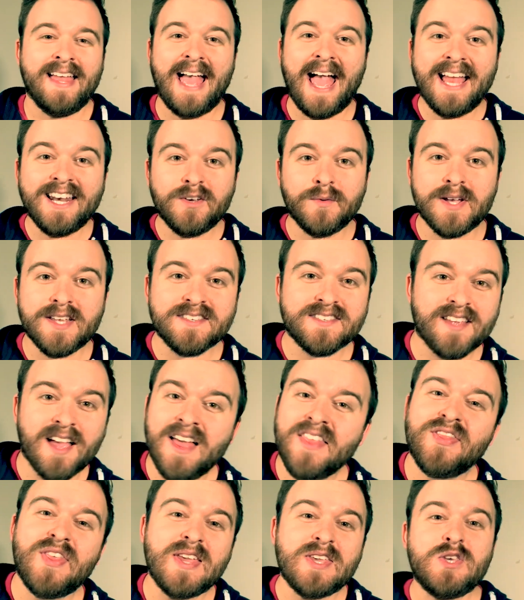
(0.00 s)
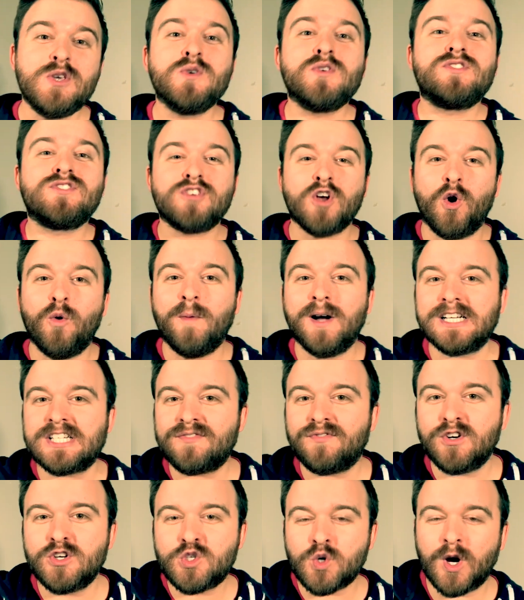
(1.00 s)
Anyways, thank you so much
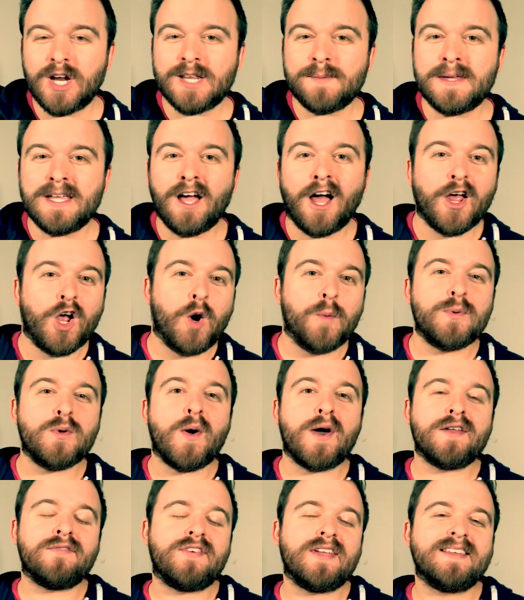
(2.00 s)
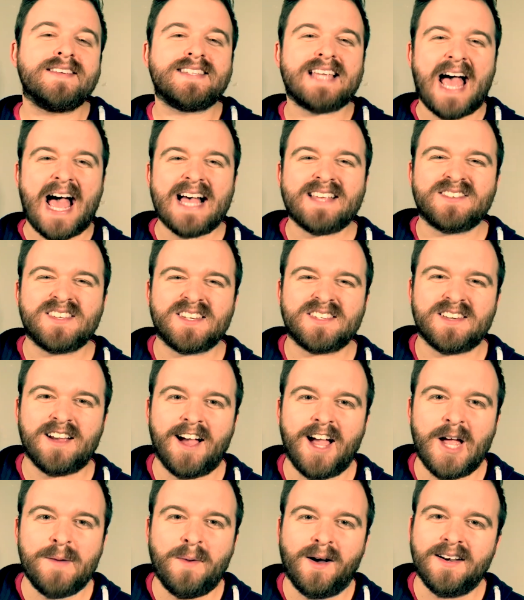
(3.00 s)
for joining me. I hope you had a fantastic
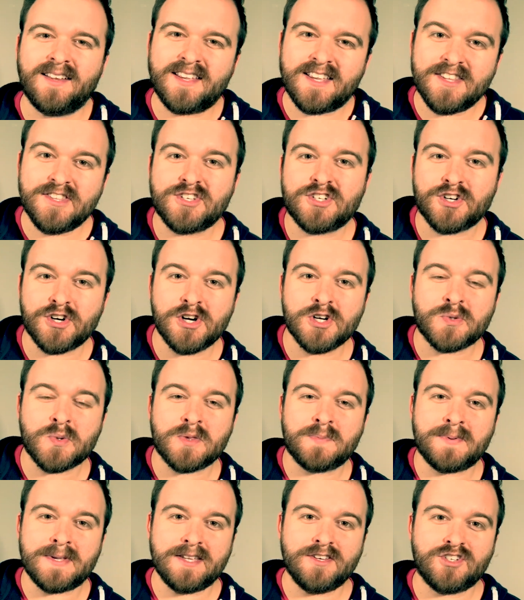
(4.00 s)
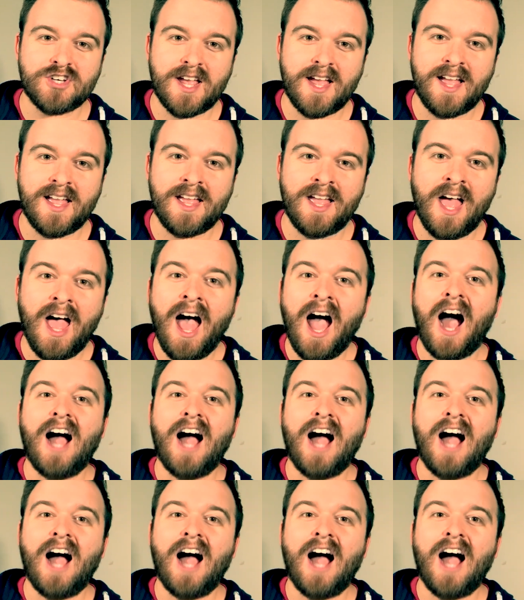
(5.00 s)
time on Kids Church with PJ.